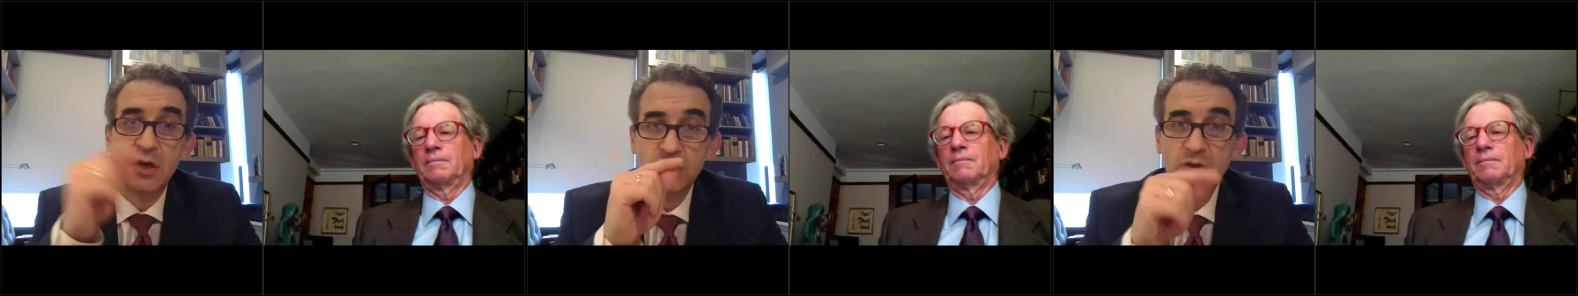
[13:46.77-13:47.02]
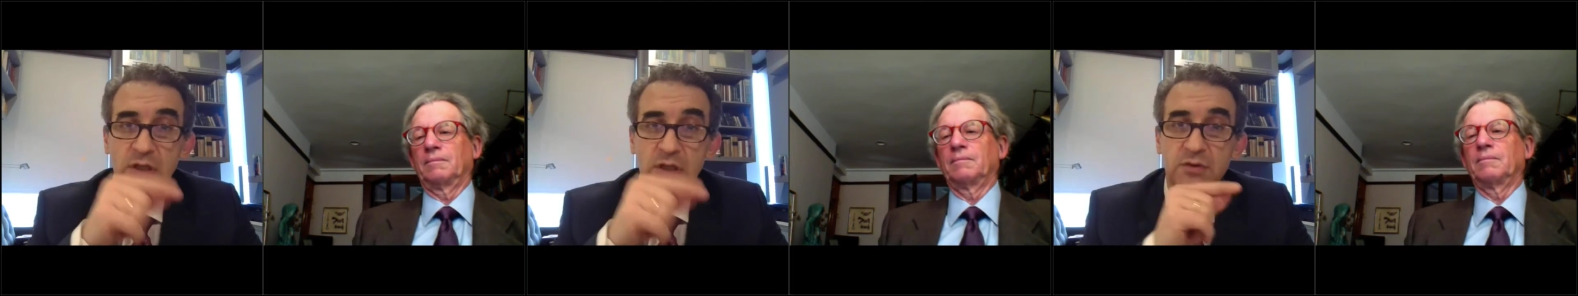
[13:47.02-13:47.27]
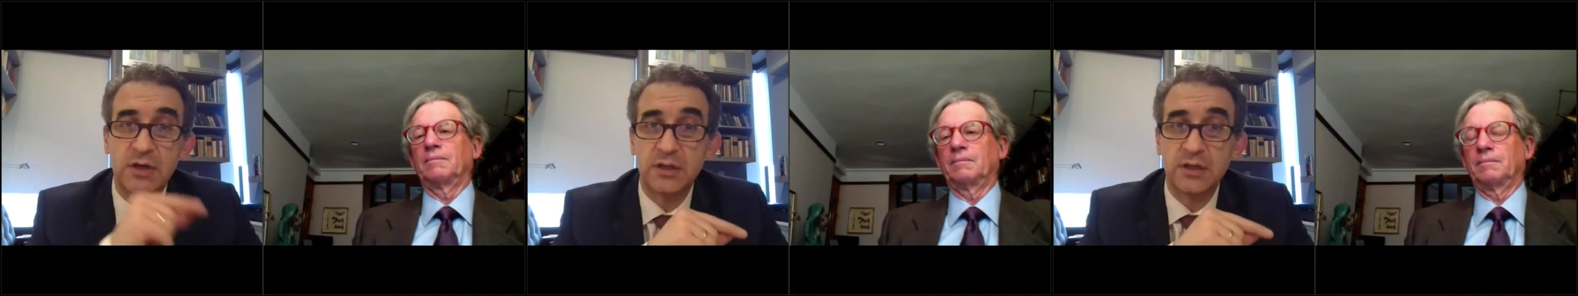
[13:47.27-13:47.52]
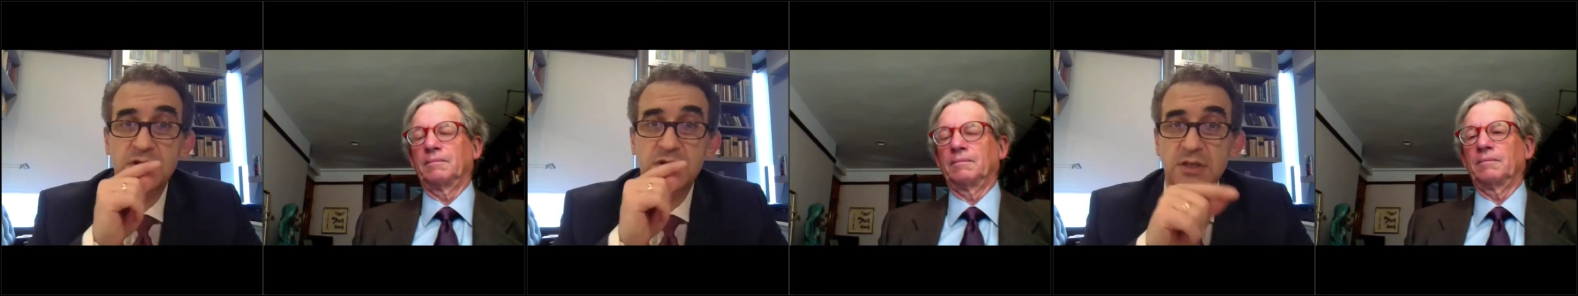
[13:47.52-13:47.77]
Speaker 1: to deliver
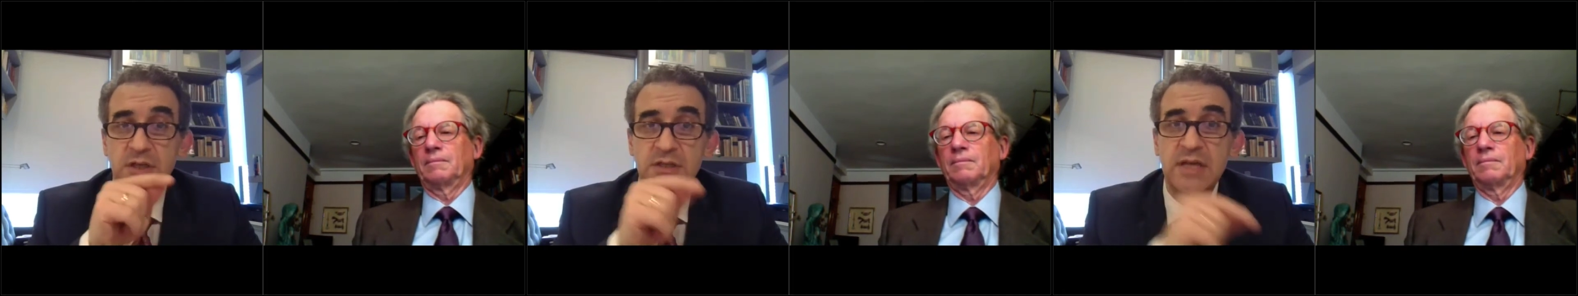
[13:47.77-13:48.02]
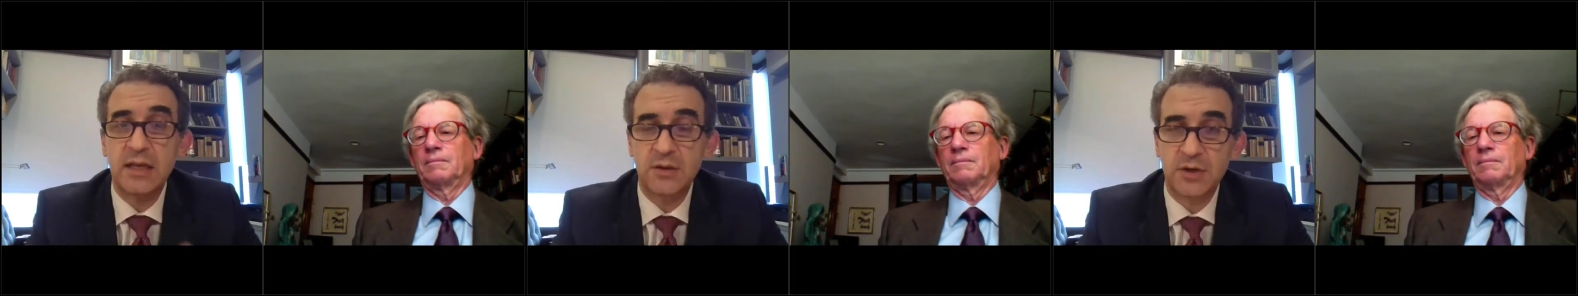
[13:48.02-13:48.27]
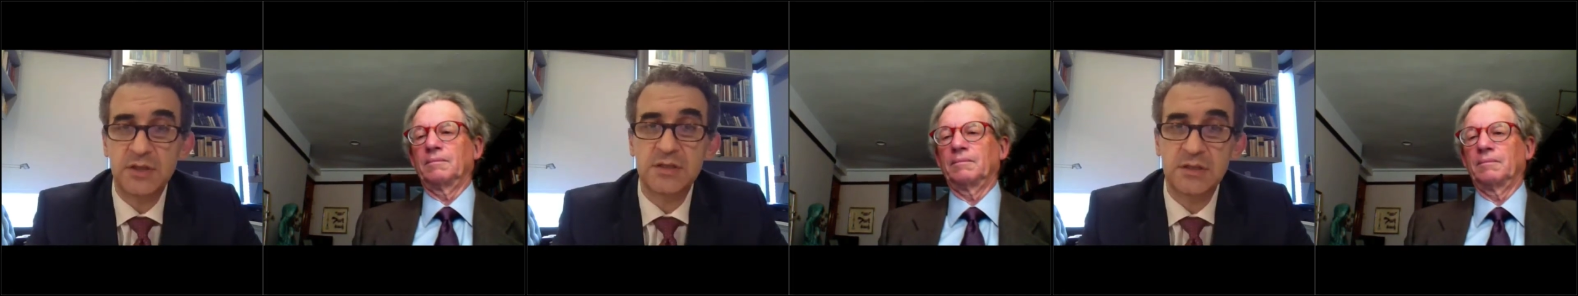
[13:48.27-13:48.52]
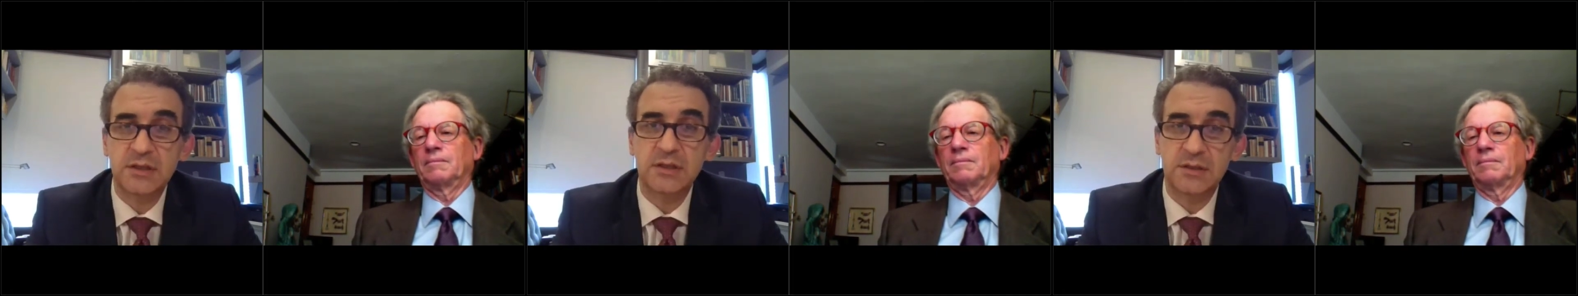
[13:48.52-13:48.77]
electricity exactly where
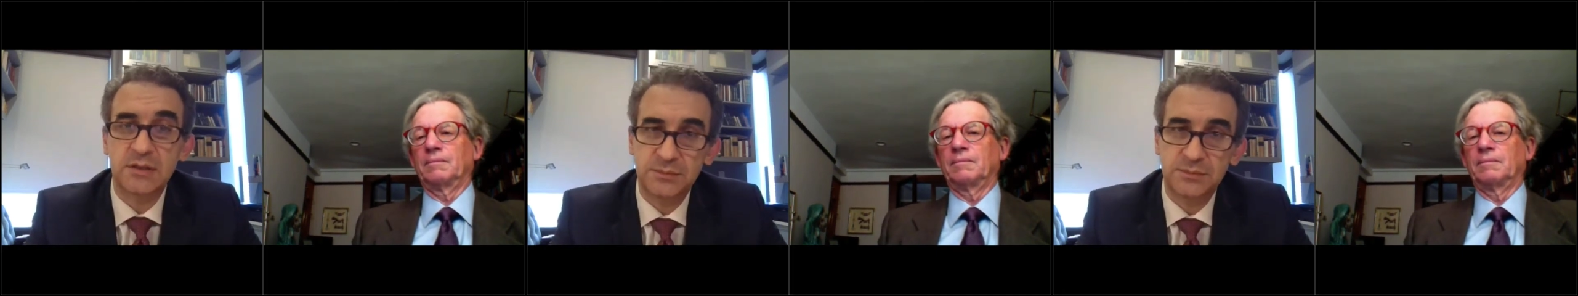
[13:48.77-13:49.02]
it's needed.